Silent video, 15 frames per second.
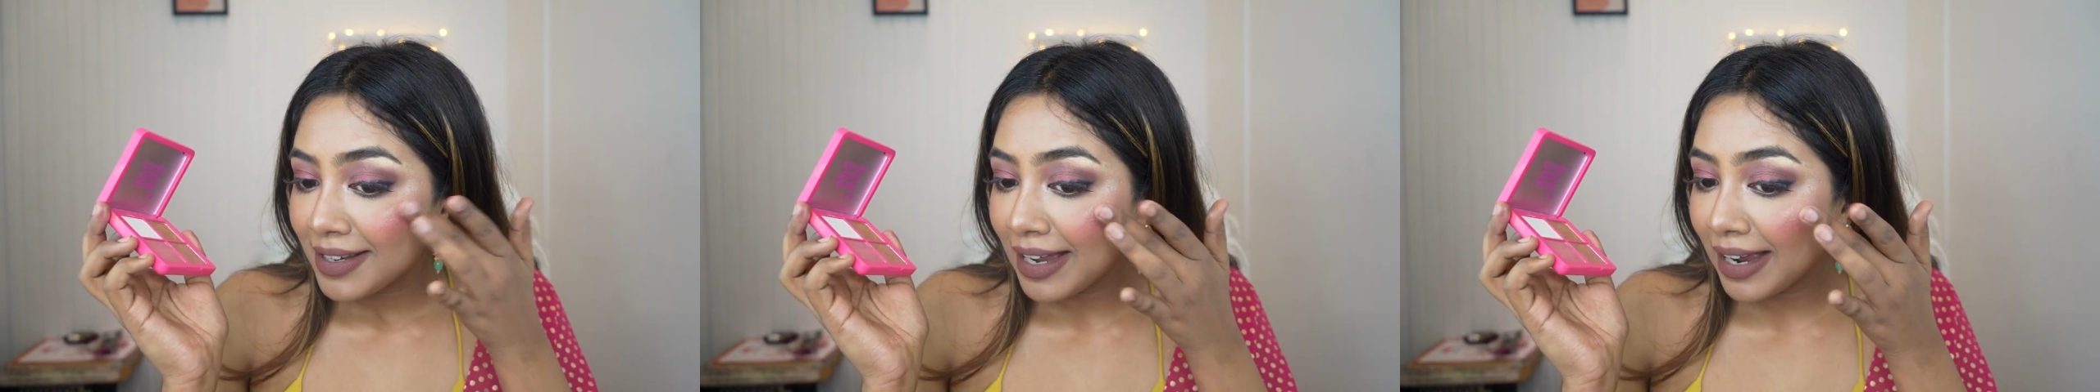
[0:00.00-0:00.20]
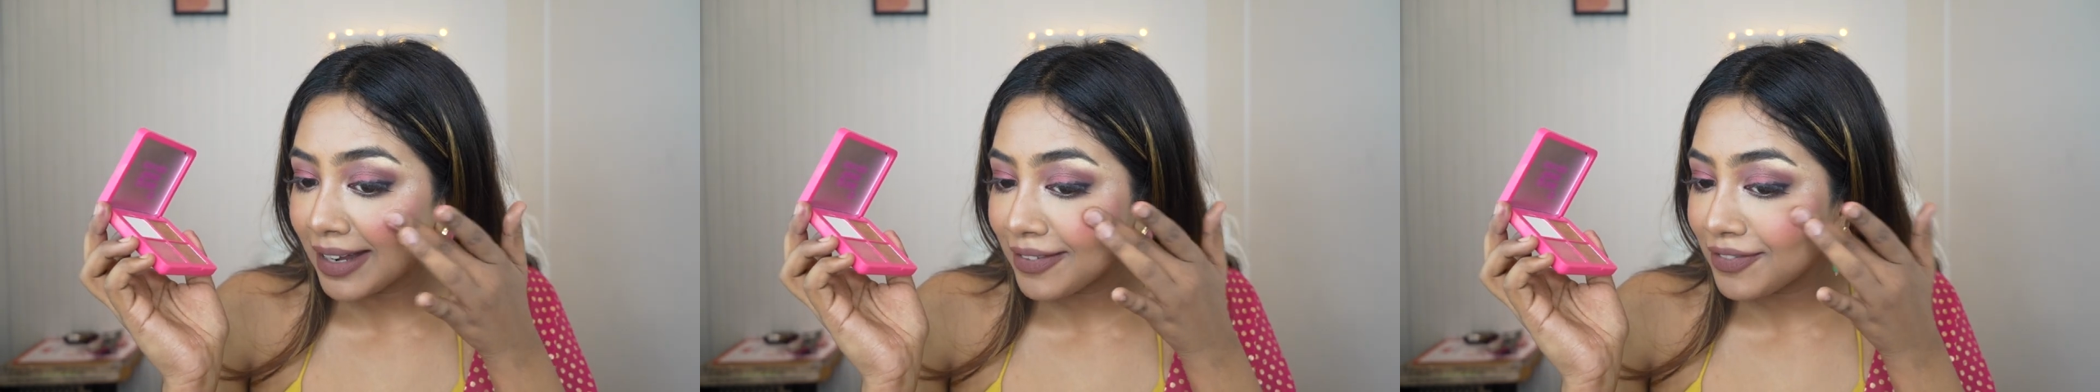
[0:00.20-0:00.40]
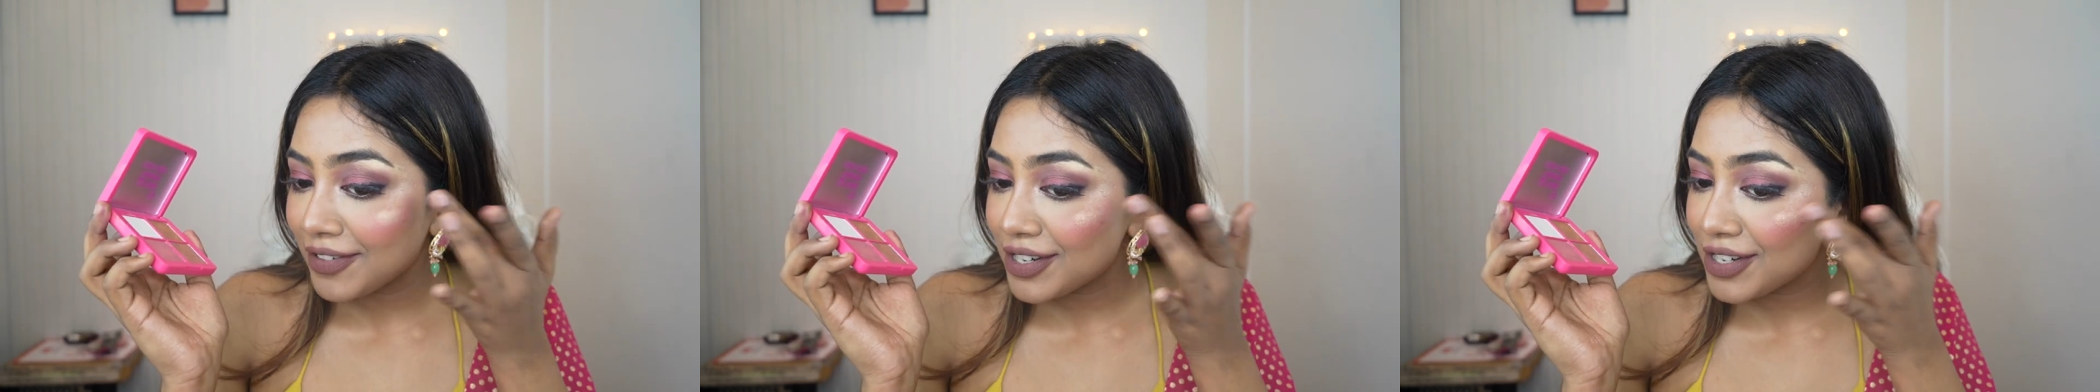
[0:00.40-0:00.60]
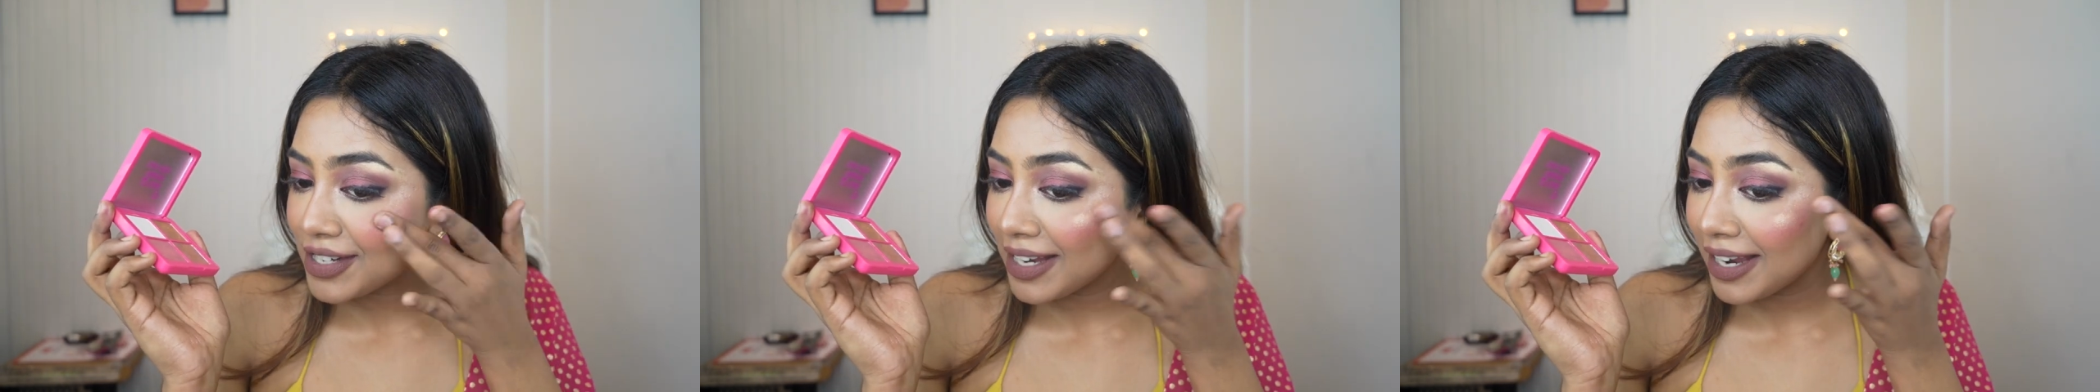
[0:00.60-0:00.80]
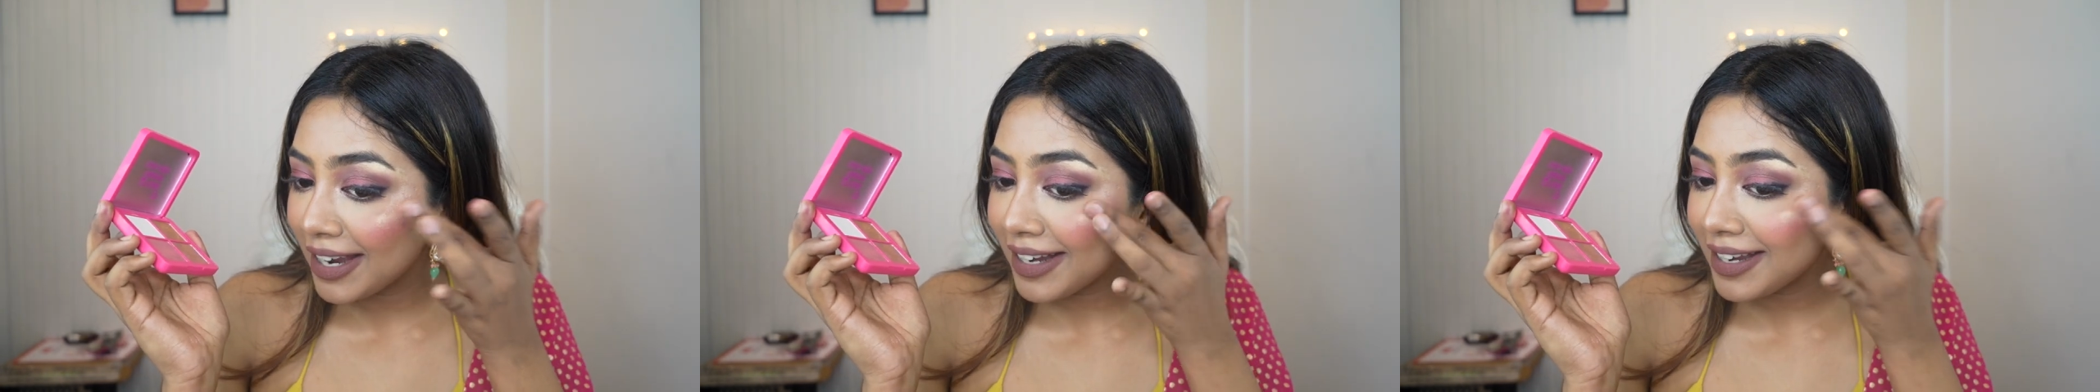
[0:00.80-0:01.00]
kind of a
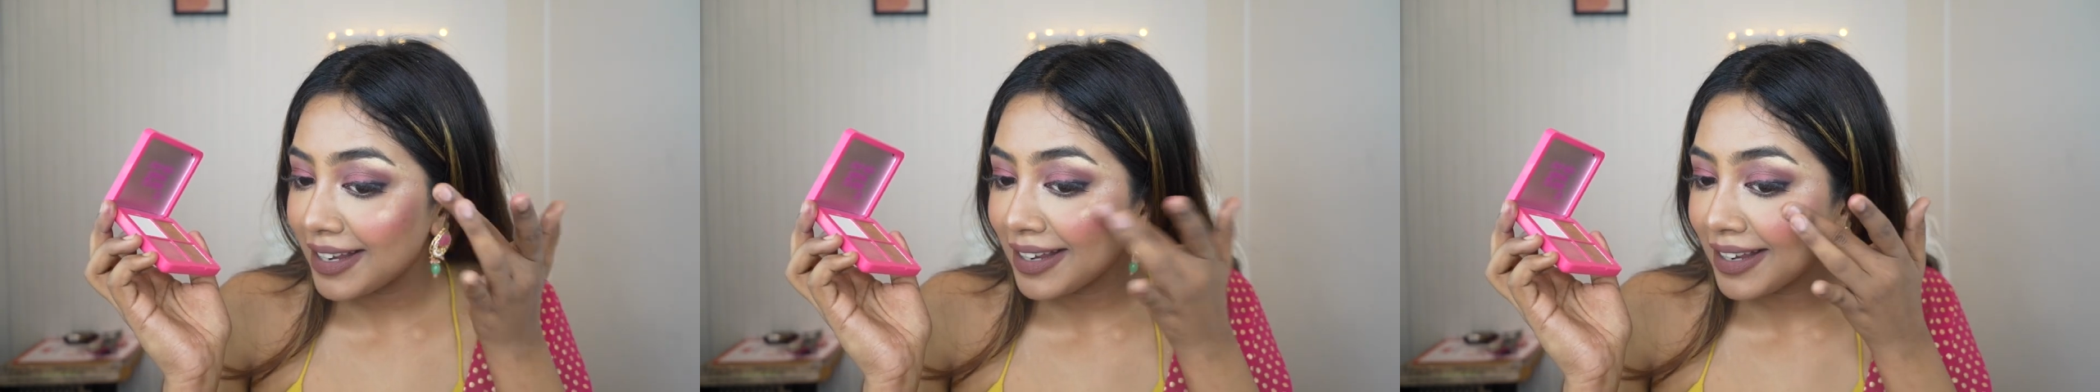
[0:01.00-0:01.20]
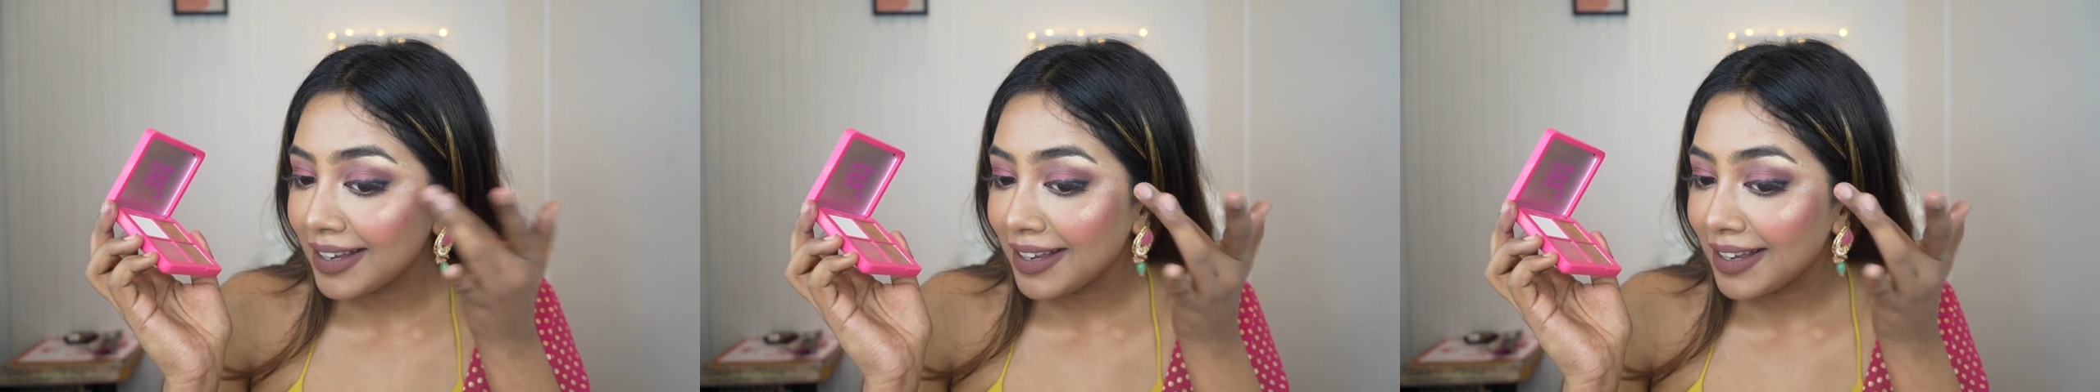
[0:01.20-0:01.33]
shade.